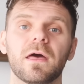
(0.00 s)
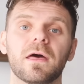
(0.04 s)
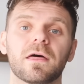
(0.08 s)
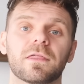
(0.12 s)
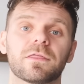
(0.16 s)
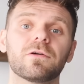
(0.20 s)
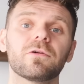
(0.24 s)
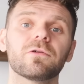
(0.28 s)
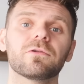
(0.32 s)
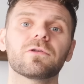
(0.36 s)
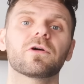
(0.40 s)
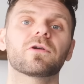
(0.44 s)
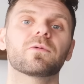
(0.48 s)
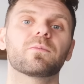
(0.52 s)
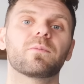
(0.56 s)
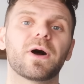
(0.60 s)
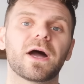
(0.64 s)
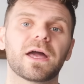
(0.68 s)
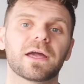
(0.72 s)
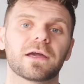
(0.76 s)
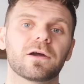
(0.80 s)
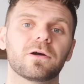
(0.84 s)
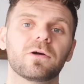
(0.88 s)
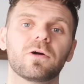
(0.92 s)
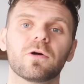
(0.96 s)
Though your
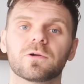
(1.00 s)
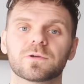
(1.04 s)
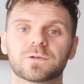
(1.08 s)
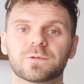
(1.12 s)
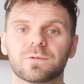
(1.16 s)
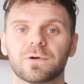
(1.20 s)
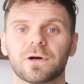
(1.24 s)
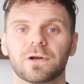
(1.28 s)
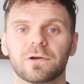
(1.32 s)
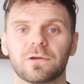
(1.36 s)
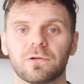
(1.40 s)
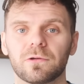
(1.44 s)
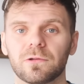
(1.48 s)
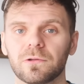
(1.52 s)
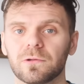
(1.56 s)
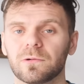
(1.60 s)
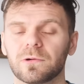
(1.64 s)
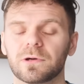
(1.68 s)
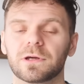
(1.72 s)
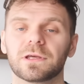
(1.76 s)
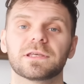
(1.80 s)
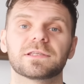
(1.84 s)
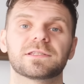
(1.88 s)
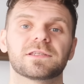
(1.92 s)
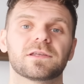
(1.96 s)
bike goes where you
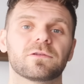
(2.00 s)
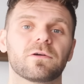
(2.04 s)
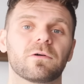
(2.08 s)
look is an